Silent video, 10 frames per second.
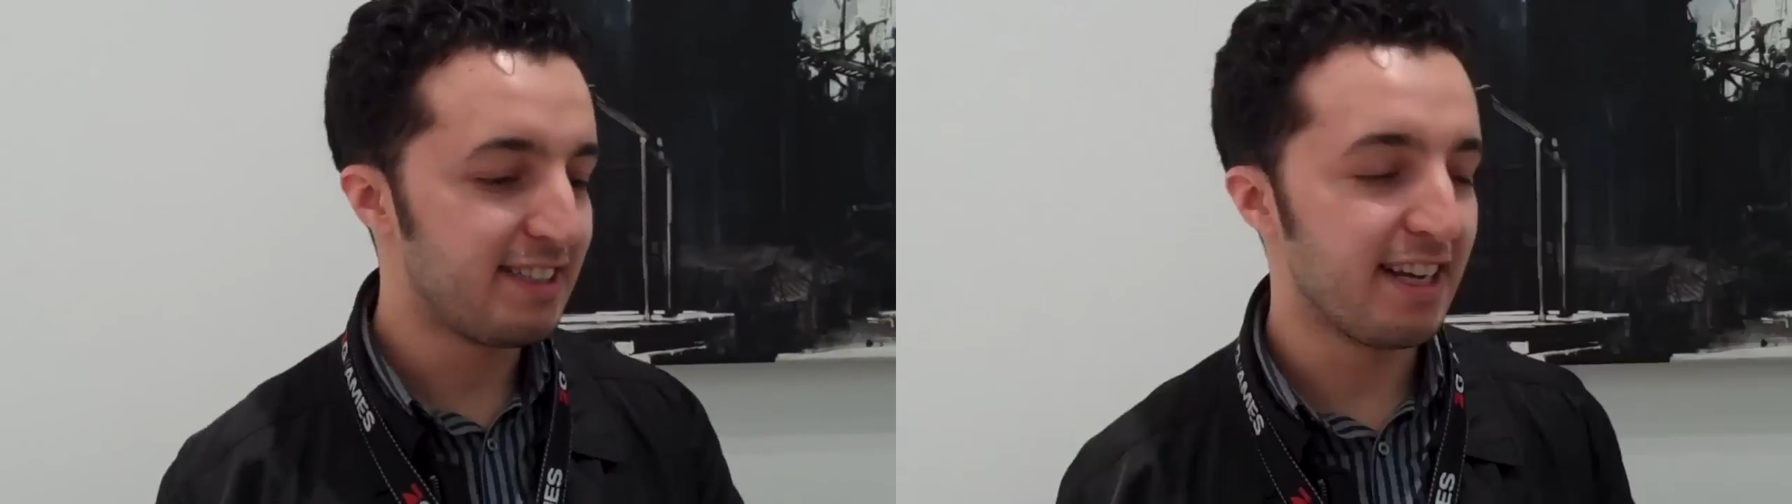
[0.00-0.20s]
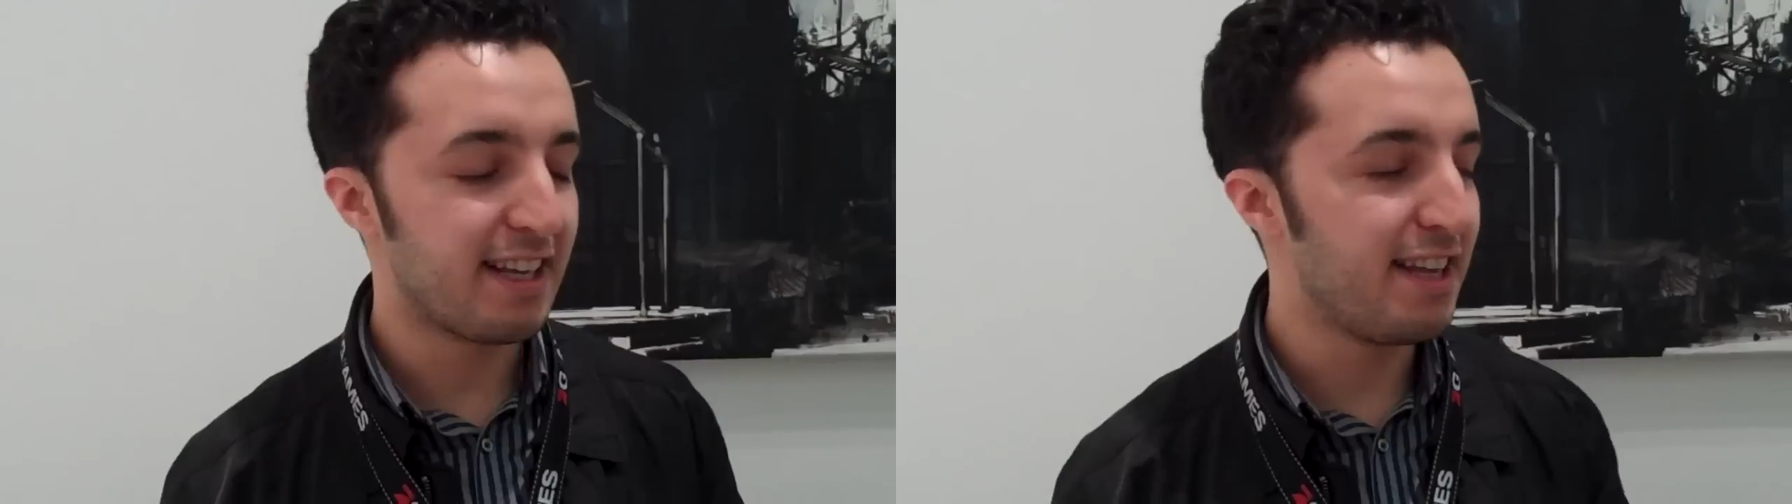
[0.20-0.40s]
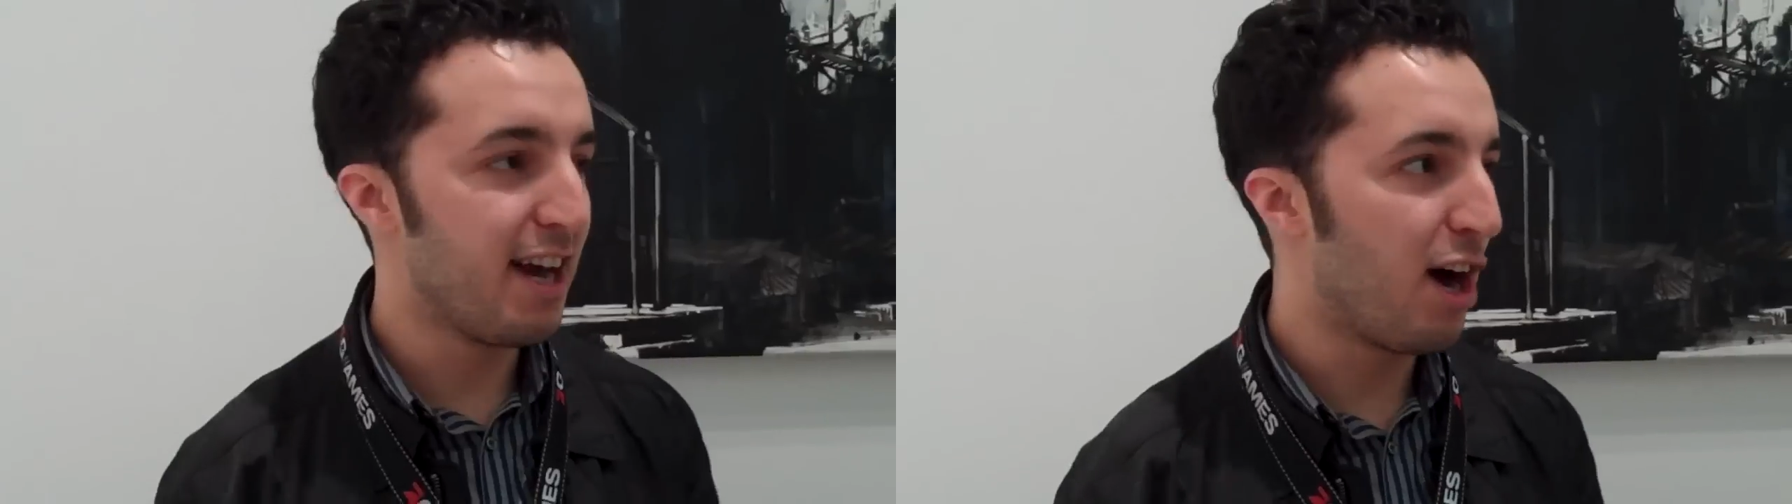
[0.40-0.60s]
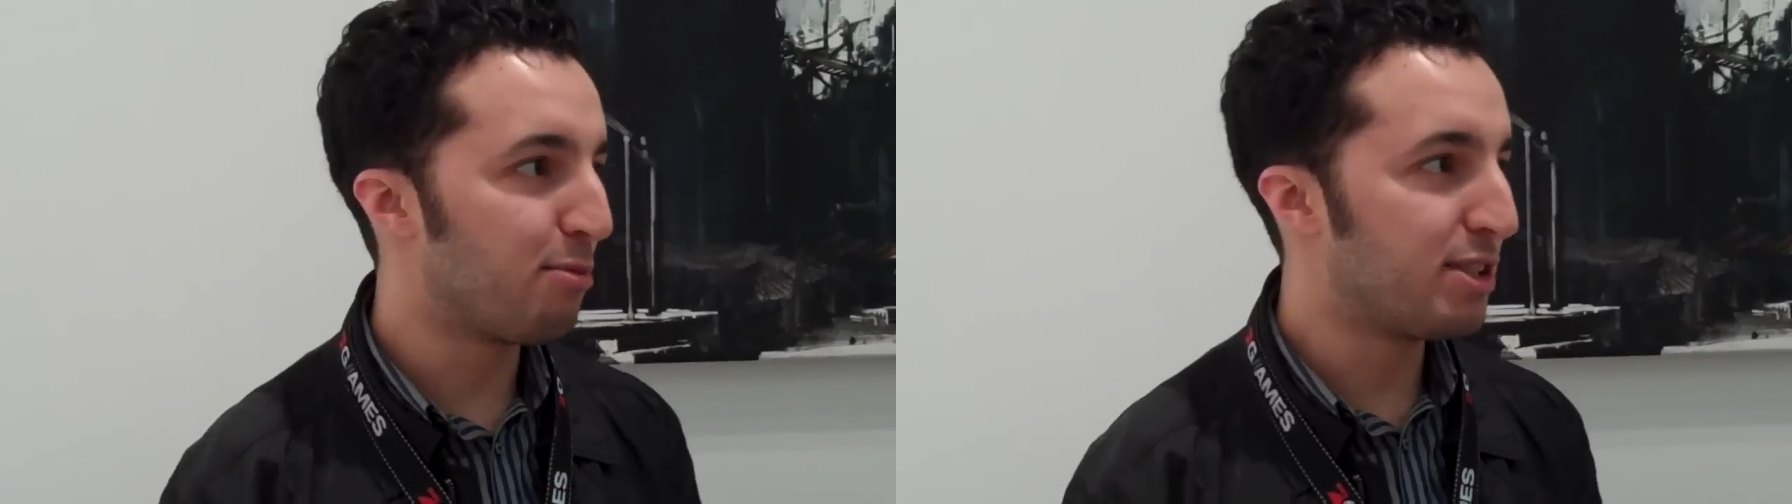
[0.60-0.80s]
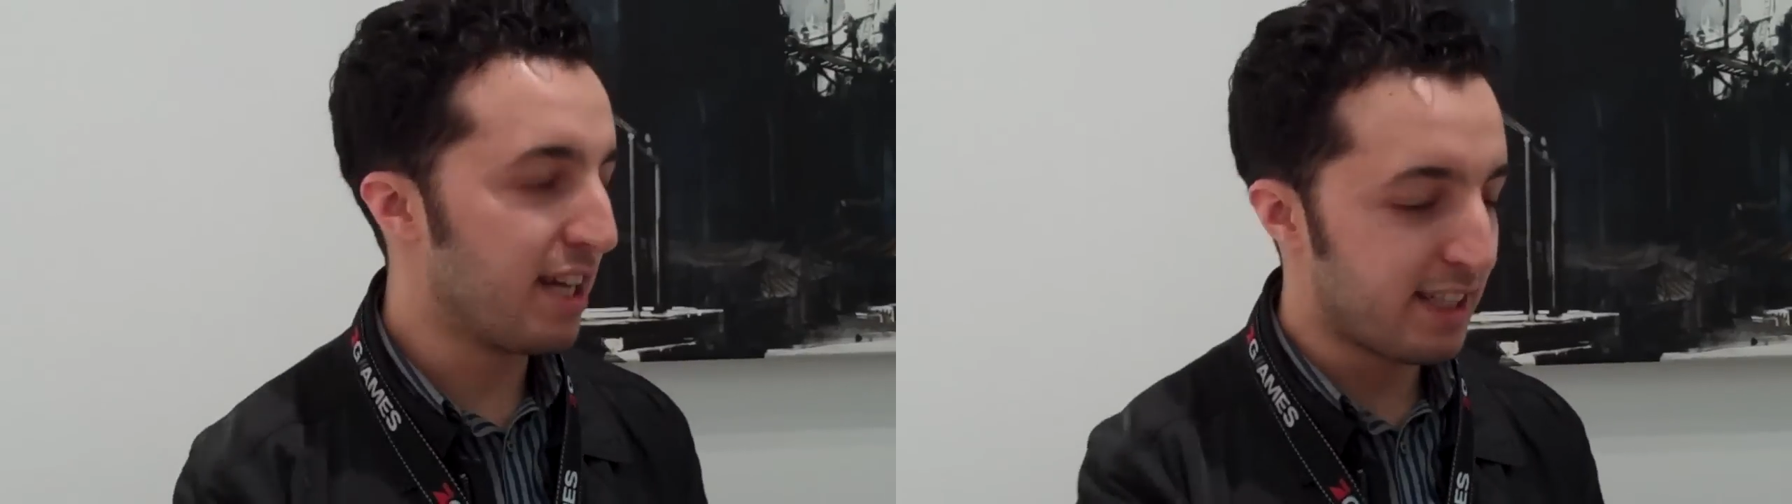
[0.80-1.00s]
take the
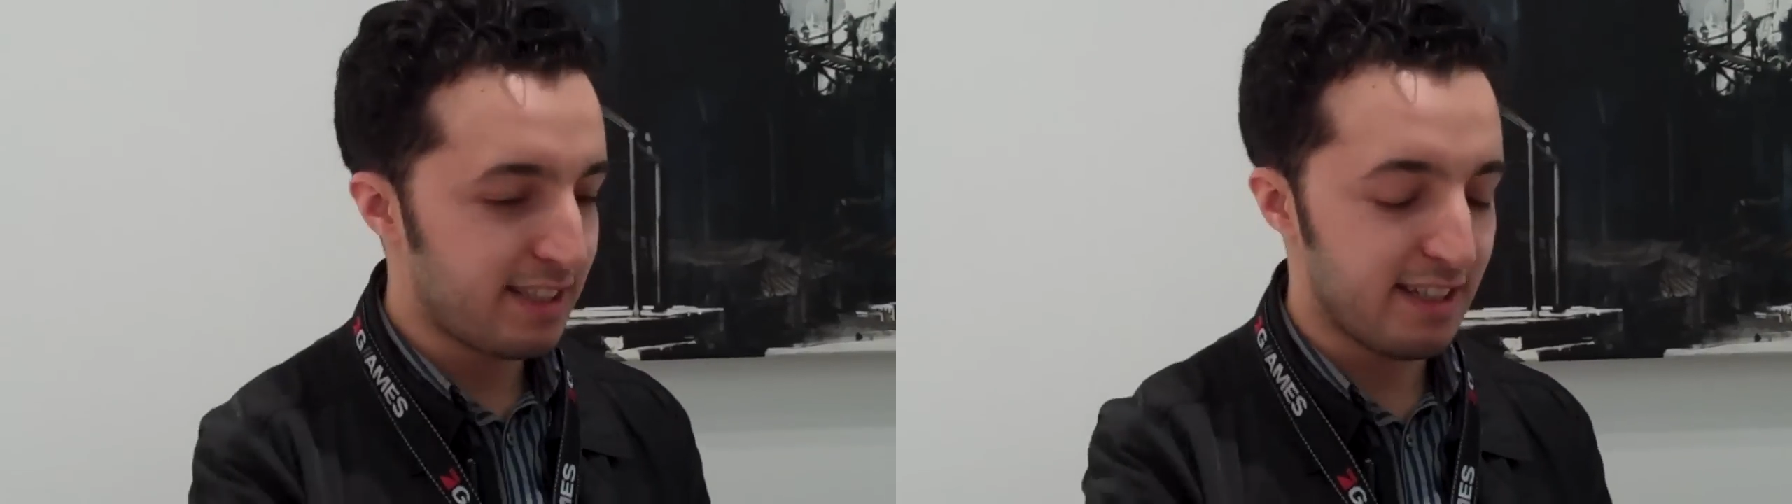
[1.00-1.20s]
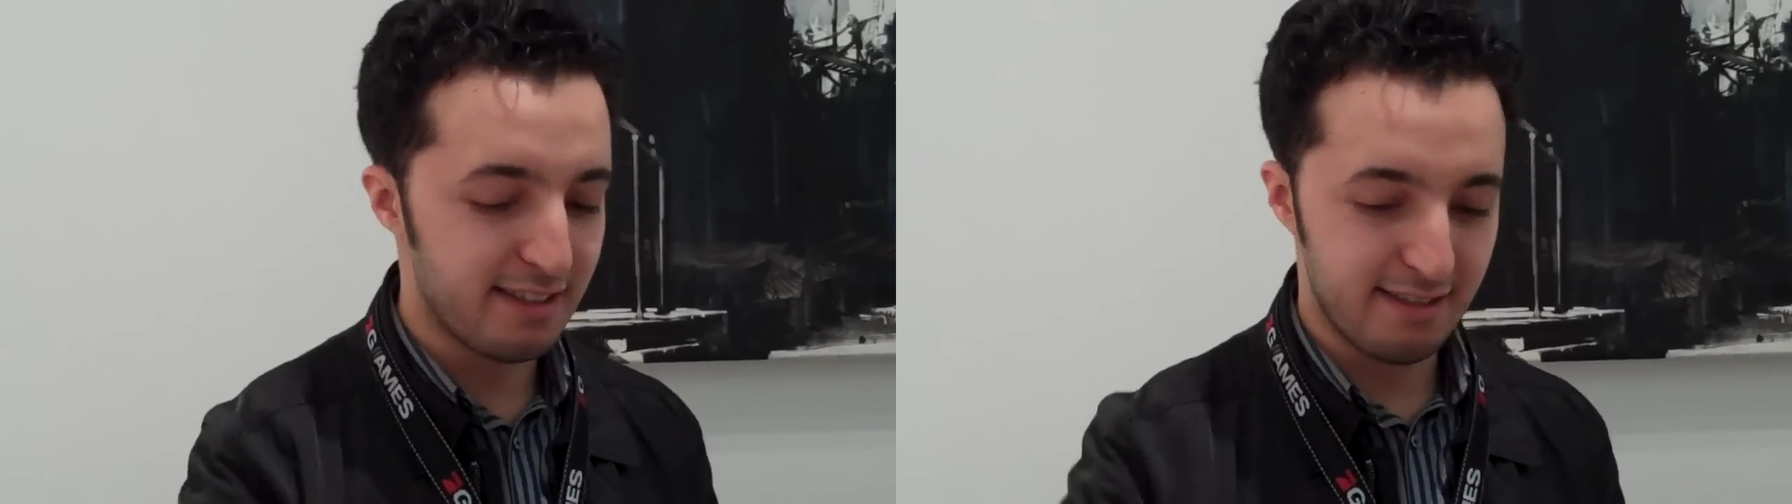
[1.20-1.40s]
object